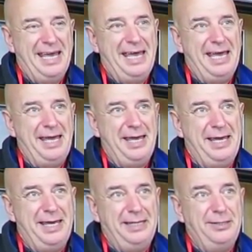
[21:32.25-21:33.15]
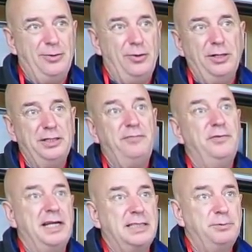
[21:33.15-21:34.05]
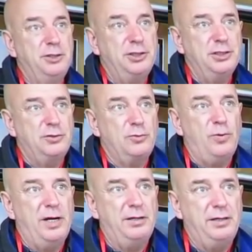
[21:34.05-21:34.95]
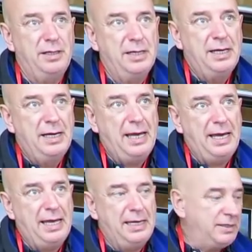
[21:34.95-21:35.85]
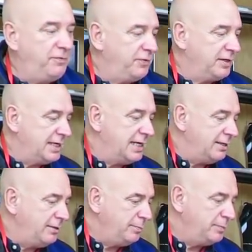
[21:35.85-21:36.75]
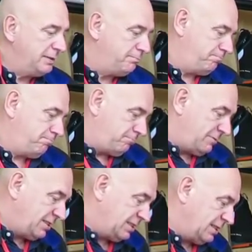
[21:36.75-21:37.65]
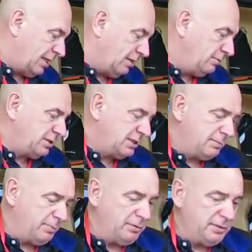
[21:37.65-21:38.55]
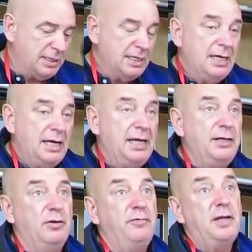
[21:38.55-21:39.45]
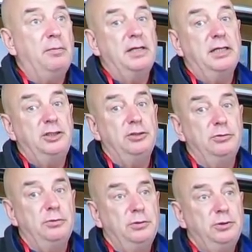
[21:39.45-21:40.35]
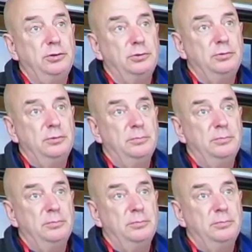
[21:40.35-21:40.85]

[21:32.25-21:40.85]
Uh, you know, all the different expeditions require uh, different gear, but this is now just about enough that will get you through